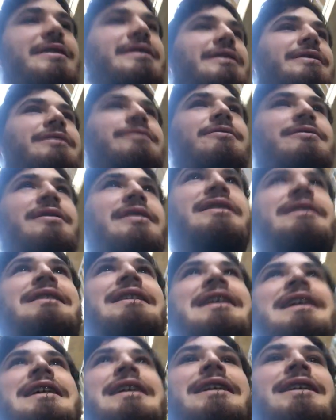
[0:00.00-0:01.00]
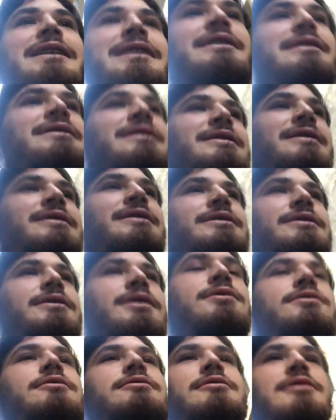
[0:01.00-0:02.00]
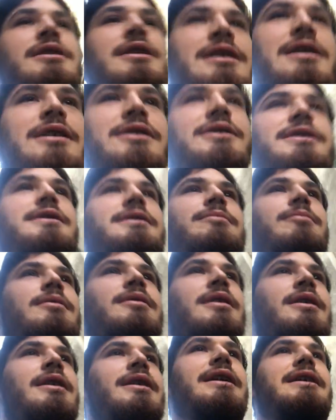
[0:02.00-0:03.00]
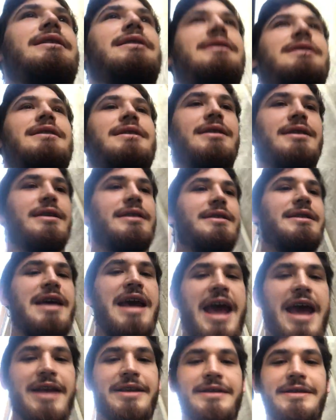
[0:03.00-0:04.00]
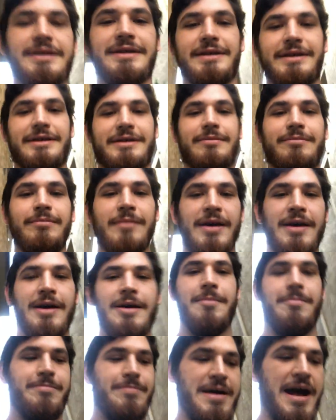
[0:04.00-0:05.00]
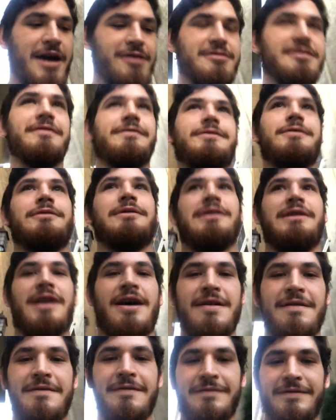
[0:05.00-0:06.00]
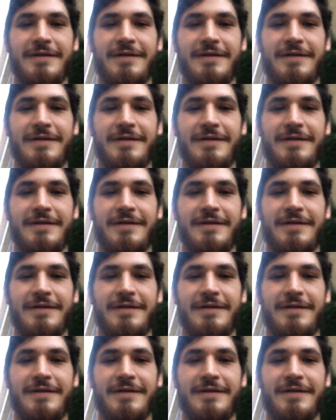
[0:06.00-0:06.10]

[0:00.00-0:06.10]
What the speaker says: single day, it is so just intense and powerful love,